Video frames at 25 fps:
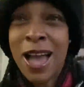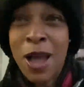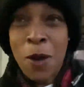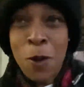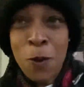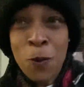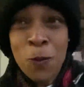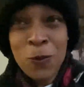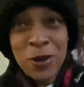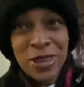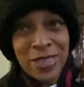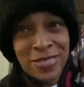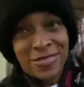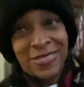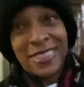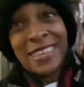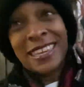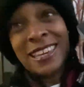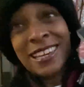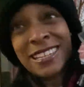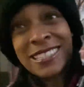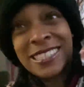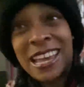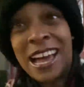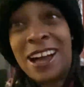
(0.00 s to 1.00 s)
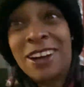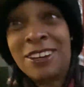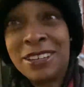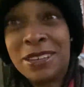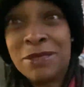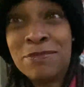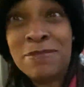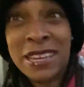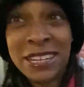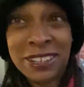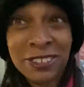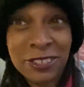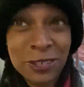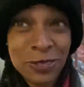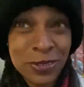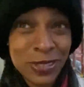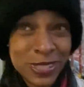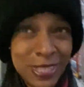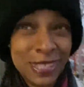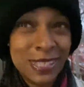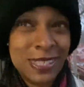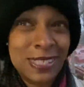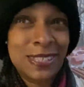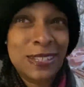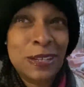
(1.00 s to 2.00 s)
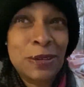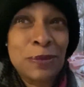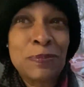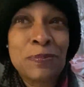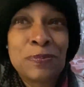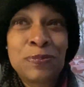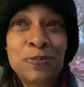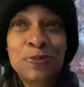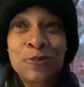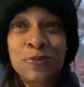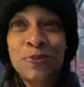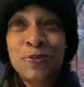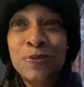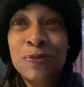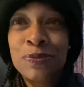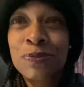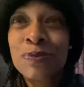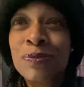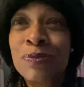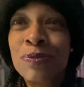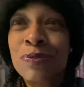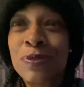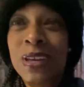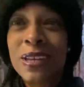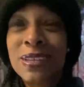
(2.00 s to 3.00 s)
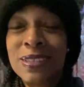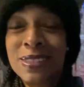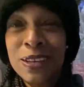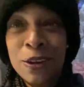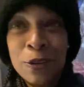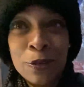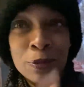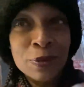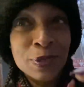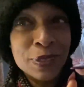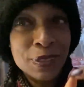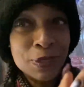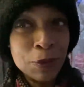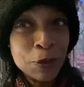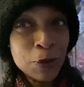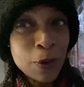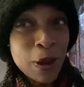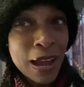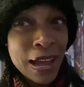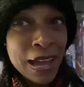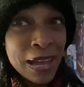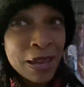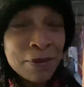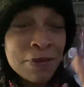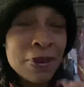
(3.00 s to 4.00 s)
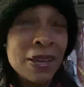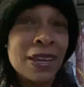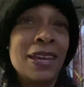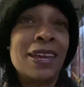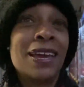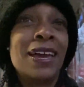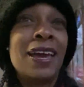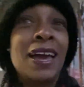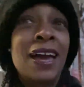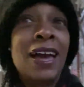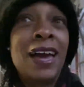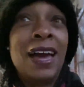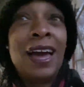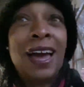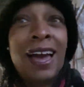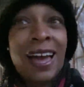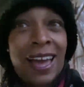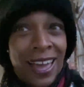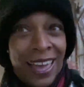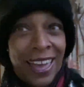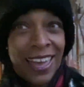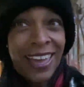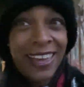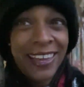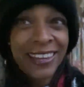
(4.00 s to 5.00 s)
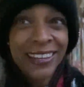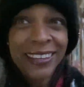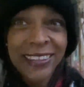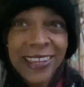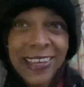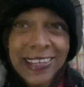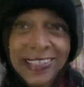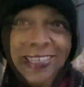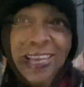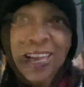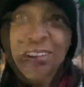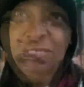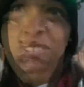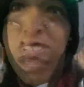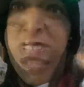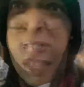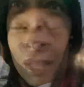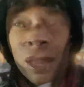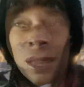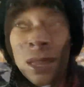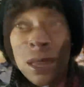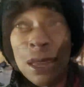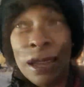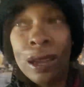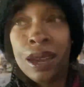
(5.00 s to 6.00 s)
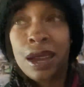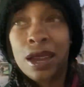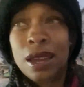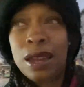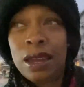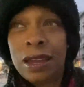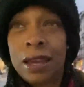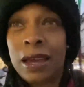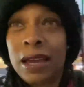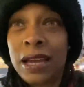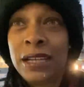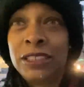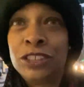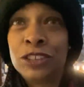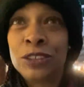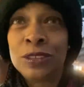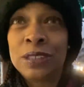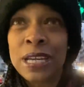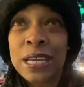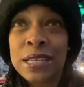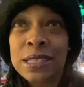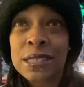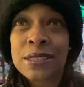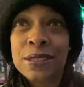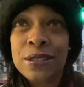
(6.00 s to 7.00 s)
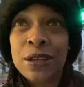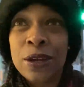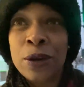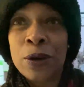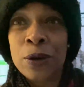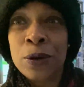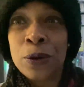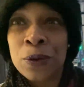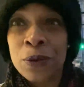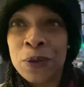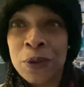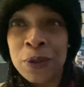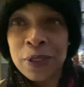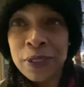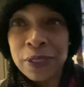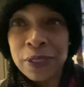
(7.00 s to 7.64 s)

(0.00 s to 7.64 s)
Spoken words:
with the Italian medical system. So subscribe and let's have a little chat. As you guys know,